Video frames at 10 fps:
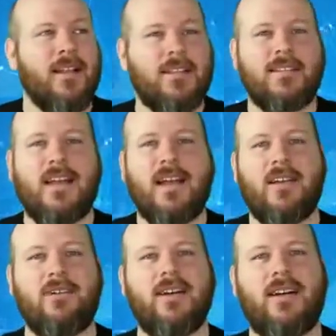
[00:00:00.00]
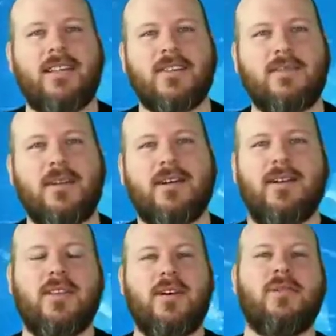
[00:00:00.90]
There's a lot going on this week,
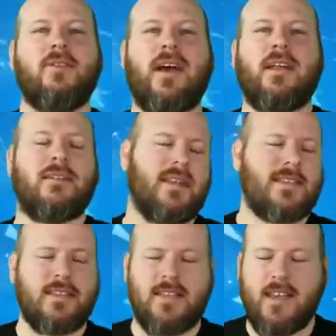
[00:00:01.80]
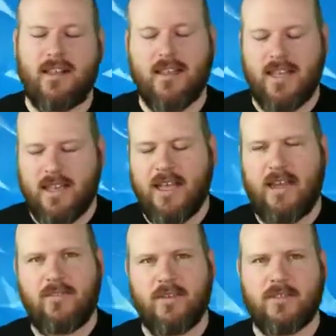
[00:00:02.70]
although not necessarily in the
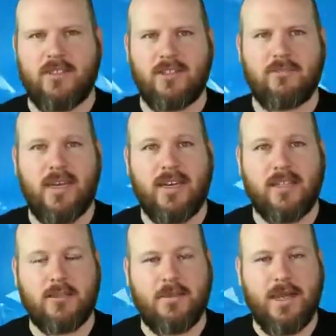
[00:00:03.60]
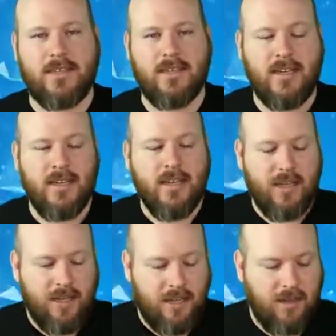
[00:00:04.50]
avenues that you might expect.
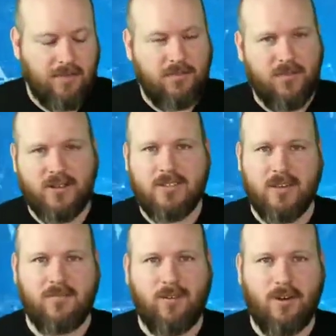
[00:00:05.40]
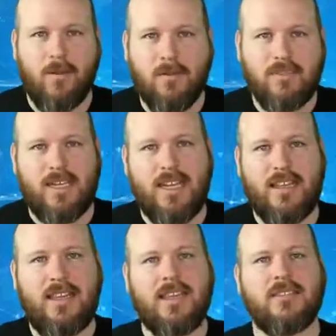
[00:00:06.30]
First and foremost,
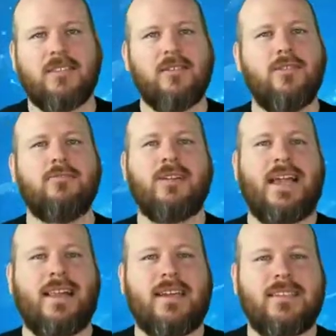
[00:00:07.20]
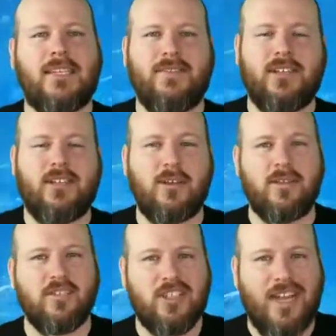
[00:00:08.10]
Eleague's new reality TV show,
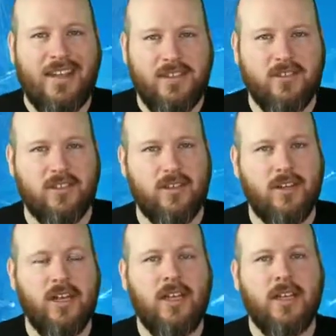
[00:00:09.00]
The Challenger,